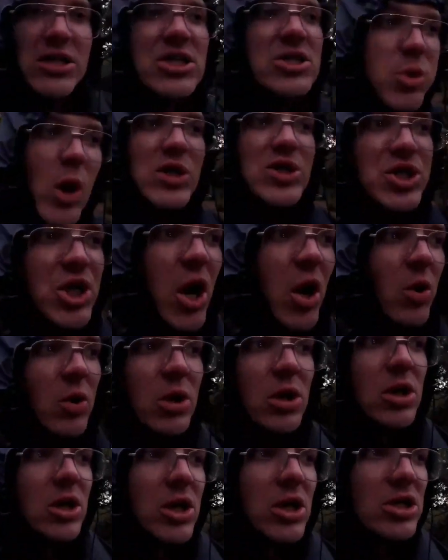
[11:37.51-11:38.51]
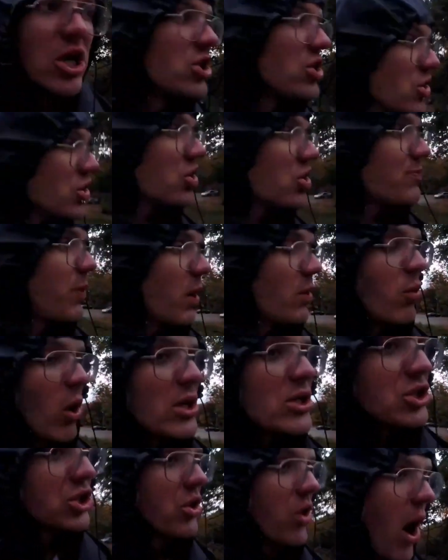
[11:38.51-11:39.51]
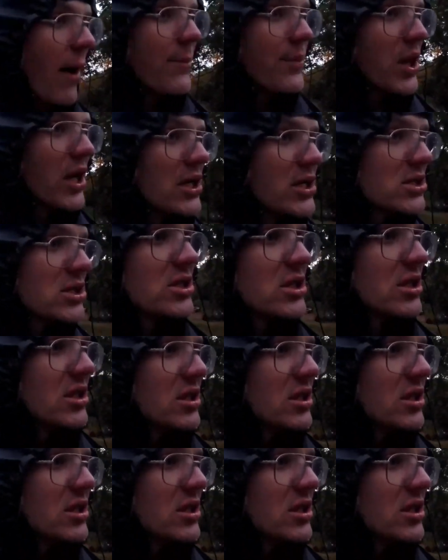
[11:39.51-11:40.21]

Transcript: at least one shoe. Could you just put one shoe on, please?